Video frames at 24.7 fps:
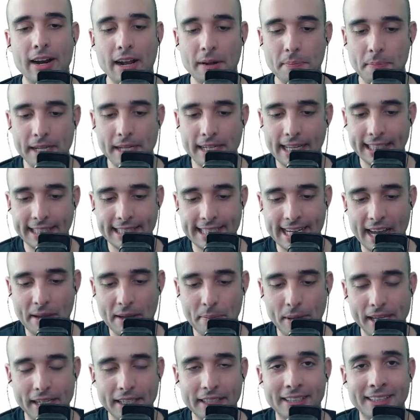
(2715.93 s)
I'd be like
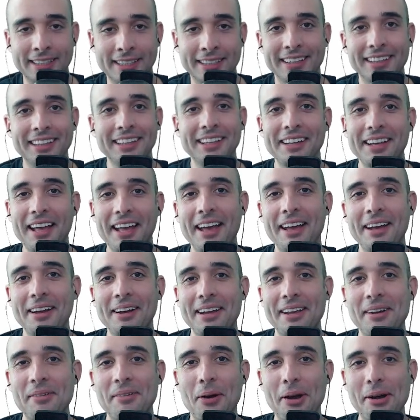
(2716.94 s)
typing
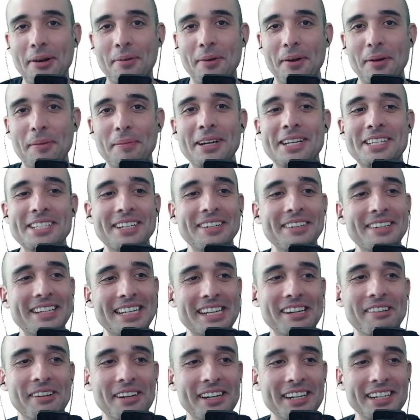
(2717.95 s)
in one room and she could
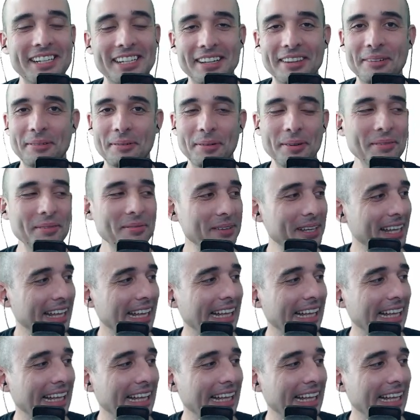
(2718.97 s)
hear it in the other room.